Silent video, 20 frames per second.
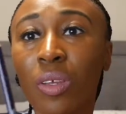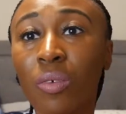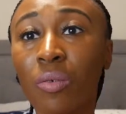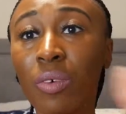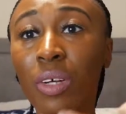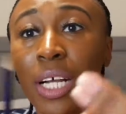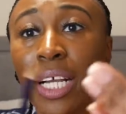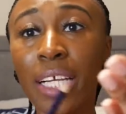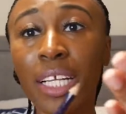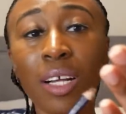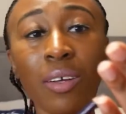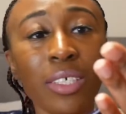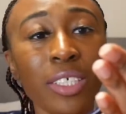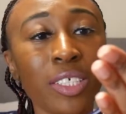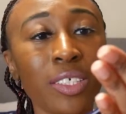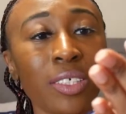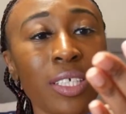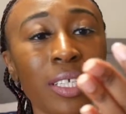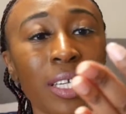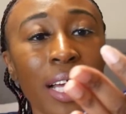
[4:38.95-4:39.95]
Well, I can always
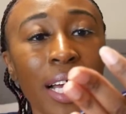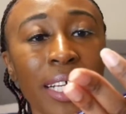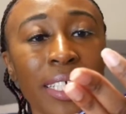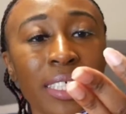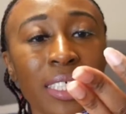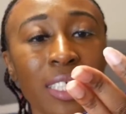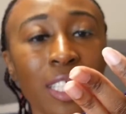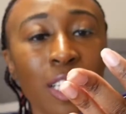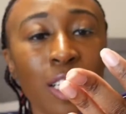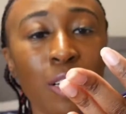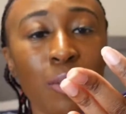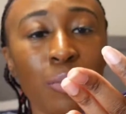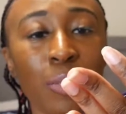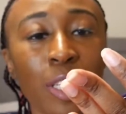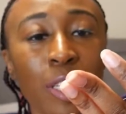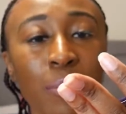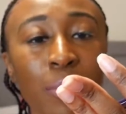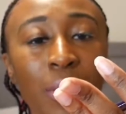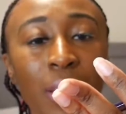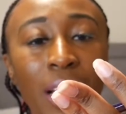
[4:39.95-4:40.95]
use a nice
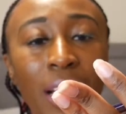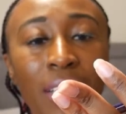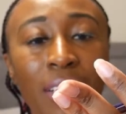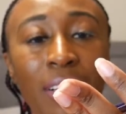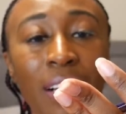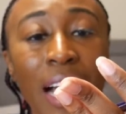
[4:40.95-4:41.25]
lip liner.